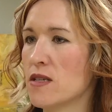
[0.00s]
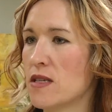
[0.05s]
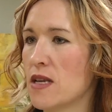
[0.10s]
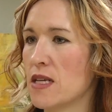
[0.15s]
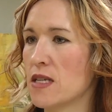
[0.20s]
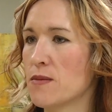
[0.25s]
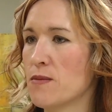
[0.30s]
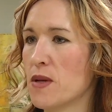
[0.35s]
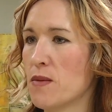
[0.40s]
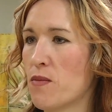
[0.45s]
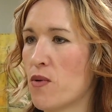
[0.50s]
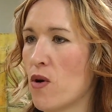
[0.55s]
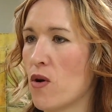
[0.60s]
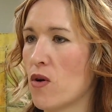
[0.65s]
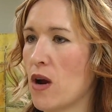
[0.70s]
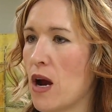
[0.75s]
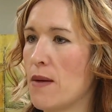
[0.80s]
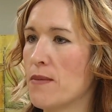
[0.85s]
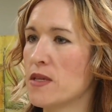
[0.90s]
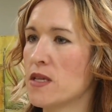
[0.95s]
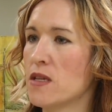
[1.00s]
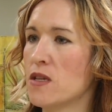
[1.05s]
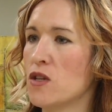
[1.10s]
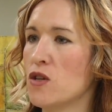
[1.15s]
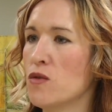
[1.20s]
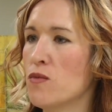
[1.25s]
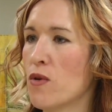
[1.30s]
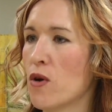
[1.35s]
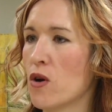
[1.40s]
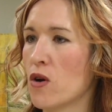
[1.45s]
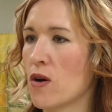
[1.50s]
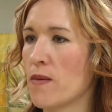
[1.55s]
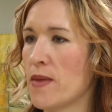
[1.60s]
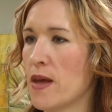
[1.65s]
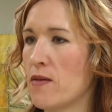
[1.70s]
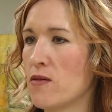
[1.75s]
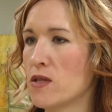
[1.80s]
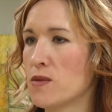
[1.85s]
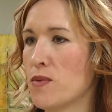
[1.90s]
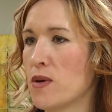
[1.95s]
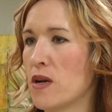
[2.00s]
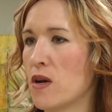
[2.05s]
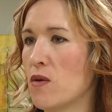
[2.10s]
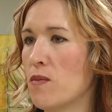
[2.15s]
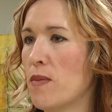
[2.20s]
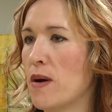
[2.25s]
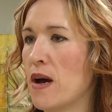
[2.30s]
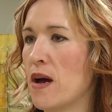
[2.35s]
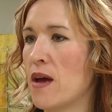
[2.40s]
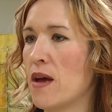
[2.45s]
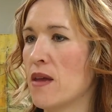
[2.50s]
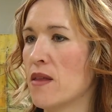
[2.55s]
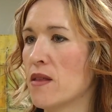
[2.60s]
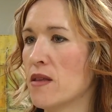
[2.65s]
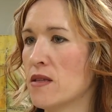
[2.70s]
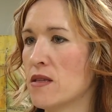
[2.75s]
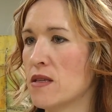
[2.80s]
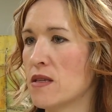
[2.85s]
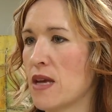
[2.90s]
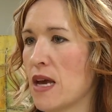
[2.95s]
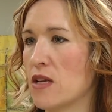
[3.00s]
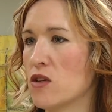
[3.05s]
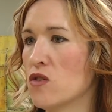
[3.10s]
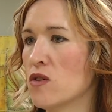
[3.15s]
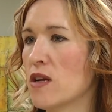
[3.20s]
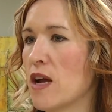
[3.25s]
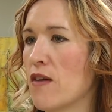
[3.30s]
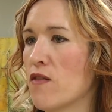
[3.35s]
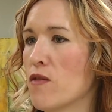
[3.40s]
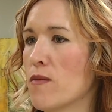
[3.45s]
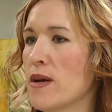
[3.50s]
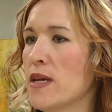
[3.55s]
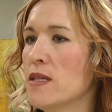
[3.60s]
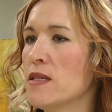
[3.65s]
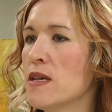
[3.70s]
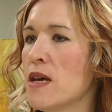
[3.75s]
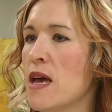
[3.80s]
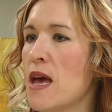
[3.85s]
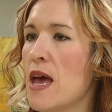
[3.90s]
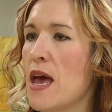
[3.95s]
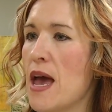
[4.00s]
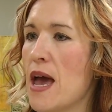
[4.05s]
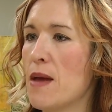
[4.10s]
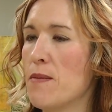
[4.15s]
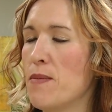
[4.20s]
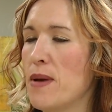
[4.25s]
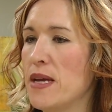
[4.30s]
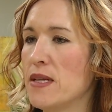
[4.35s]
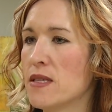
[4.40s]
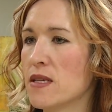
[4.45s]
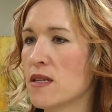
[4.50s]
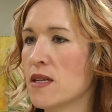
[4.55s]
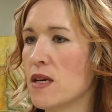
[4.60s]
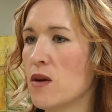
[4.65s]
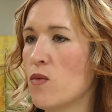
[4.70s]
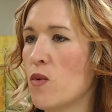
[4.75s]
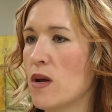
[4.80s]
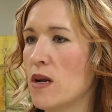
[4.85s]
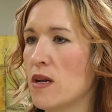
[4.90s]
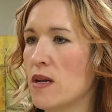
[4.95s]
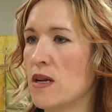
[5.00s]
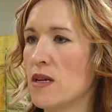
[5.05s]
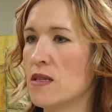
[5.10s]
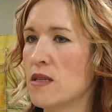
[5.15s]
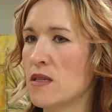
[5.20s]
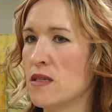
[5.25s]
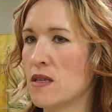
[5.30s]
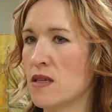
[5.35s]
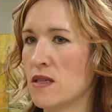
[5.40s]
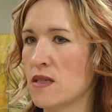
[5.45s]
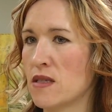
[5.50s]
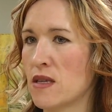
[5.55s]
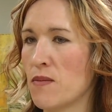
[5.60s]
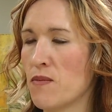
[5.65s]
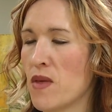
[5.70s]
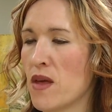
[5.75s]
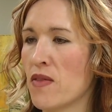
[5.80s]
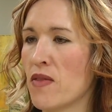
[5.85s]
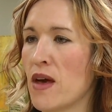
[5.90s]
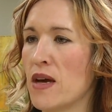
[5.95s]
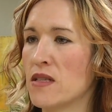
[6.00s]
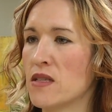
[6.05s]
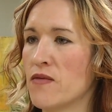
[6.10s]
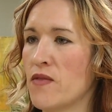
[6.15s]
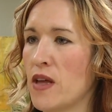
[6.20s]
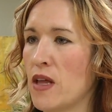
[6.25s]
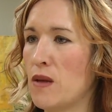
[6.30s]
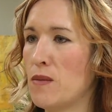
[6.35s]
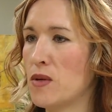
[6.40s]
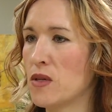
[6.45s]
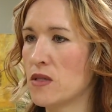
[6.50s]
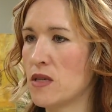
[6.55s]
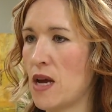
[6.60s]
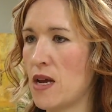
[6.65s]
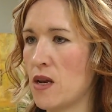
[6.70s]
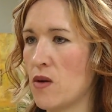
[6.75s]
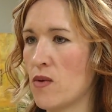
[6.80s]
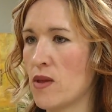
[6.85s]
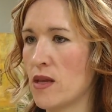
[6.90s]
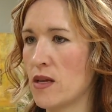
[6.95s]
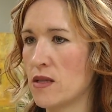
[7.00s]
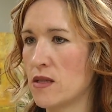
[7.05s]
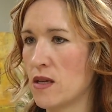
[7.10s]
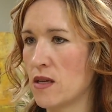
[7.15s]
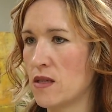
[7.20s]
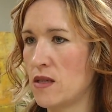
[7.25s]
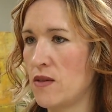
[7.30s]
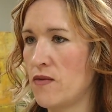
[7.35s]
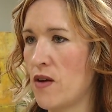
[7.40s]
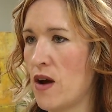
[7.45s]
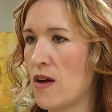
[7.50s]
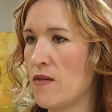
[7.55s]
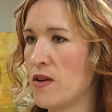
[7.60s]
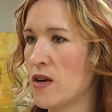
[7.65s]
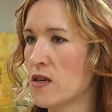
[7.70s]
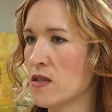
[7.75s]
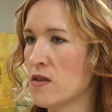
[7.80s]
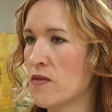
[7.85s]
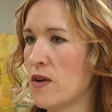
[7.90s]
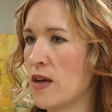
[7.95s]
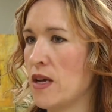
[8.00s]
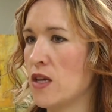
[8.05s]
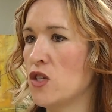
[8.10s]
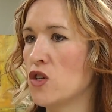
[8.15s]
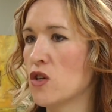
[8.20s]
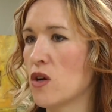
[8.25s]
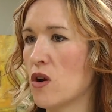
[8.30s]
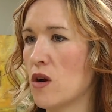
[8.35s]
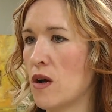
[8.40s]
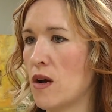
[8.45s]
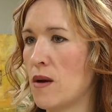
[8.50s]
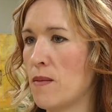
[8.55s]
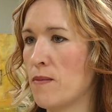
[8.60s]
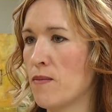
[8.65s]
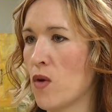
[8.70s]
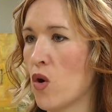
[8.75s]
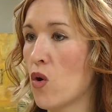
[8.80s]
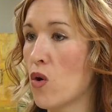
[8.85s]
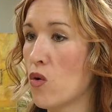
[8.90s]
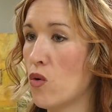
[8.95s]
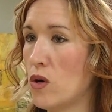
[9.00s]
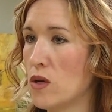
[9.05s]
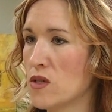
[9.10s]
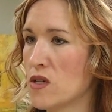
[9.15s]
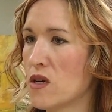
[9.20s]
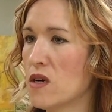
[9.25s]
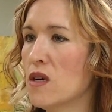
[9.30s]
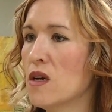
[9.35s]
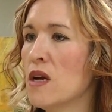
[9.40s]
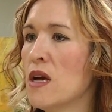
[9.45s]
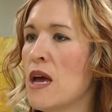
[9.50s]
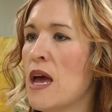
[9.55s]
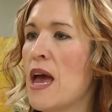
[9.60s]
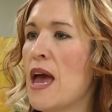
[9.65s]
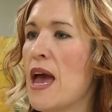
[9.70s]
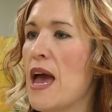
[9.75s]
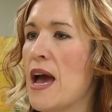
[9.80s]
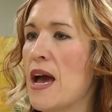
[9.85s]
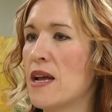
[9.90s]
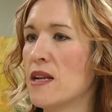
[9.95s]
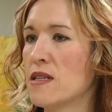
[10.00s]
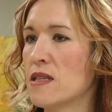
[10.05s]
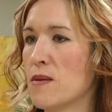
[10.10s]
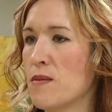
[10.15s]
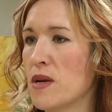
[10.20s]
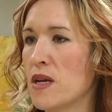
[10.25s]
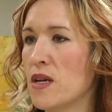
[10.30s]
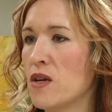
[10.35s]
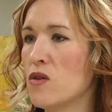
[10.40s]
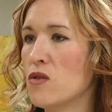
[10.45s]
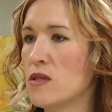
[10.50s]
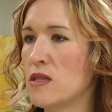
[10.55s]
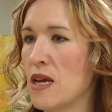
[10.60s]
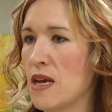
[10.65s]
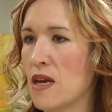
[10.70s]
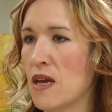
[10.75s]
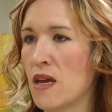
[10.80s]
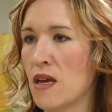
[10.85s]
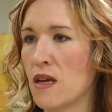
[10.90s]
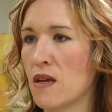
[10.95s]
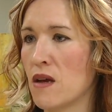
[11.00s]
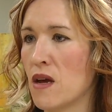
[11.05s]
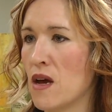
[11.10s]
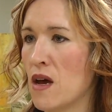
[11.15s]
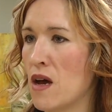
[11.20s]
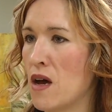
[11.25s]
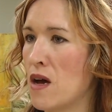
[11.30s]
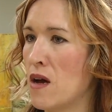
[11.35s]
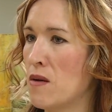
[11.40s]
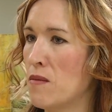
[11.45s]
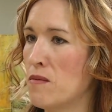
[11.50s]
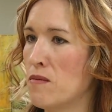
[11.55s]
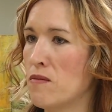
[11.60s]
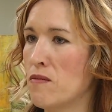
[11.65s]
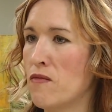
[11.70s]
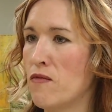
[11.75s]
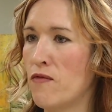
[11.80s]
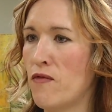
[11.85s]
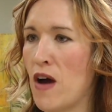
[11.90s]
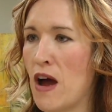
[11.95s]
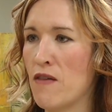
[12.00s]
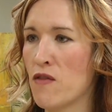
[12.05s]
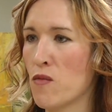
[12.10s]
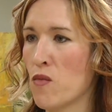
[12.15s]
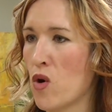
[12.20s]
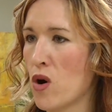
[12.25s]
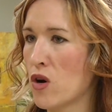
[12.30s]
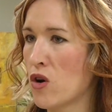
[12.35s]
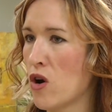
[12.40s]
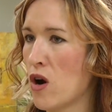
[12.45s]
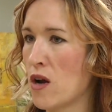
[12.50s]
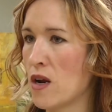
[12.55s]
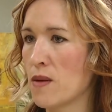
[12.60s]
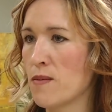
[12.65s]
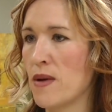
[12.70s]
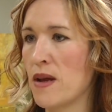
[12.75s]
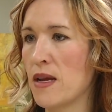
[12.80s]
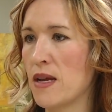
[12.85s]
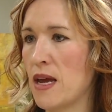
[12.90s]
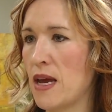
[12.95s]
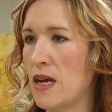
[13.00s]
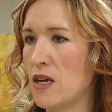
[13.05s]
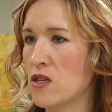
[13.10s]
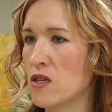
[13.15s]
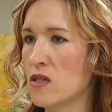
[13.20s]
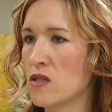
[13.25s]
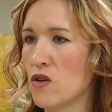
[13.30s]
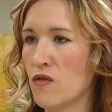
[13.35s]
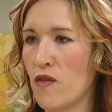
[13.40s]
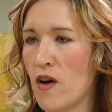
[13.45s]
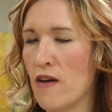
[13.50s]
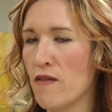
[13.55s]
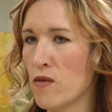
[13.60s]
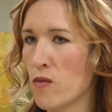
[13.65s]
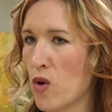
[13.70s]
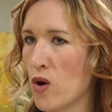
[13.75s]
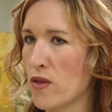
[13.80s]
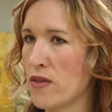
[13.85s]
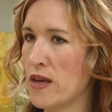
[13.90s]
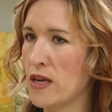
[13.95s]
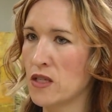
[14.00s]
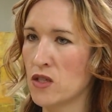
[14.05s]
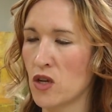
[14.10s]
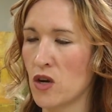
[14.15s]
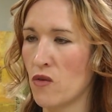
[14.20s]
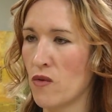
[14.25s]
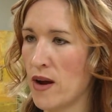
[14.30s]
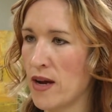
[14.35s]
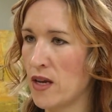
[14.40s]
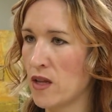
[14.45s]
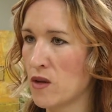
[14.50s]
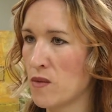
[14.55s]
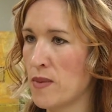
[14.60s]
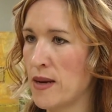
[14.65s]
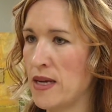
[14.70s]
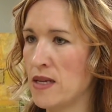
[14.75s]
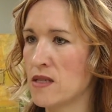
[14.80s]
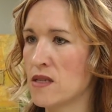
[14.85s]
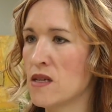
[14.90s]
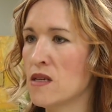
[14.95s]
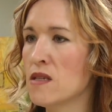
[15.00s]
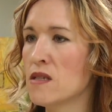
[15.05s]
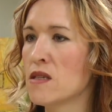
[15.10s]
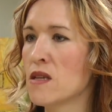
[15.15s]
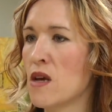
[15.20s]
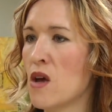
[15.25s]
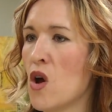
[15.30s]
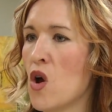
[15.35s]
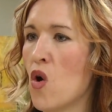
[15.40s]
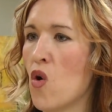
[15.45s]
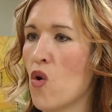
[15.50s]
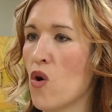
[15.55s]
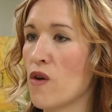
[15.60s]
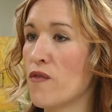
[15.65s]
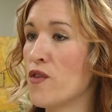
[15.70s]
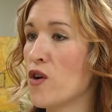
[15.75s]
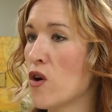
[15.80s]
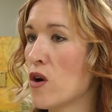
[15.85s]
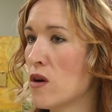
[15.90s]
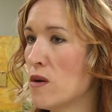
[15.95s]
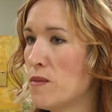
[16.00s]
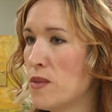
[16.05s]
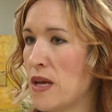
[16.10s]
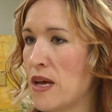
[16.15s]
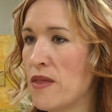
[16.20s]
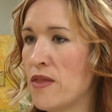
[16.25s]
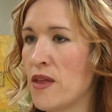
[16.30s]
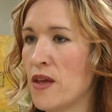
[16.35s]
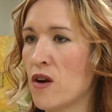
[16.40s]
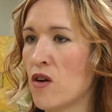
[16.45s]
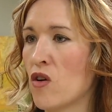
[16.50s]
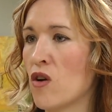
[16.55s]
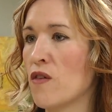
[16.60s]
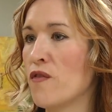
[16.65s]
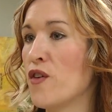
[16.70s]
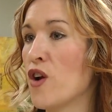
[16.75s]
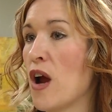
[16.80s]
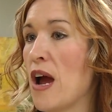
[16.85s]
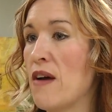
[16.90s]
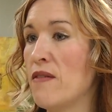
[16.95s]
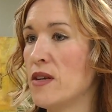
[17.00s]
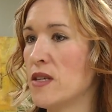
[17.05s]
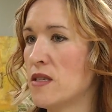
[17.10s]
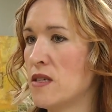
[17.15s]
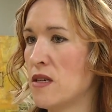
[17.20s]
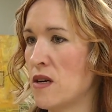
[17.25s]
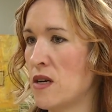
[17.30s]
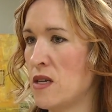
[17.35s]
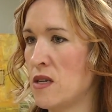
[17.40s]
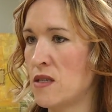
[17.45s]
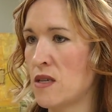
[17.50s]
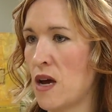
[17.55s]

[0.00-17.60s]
assessment program is a new program that was put out by the Saskatchewan government. And basically what it is it's something that's available to anyone that's 65 years of age or older, and somebody who's taking five or more chronic medications, so five or more things on a regular basis, or if you're on a blood thinner or if you're having serious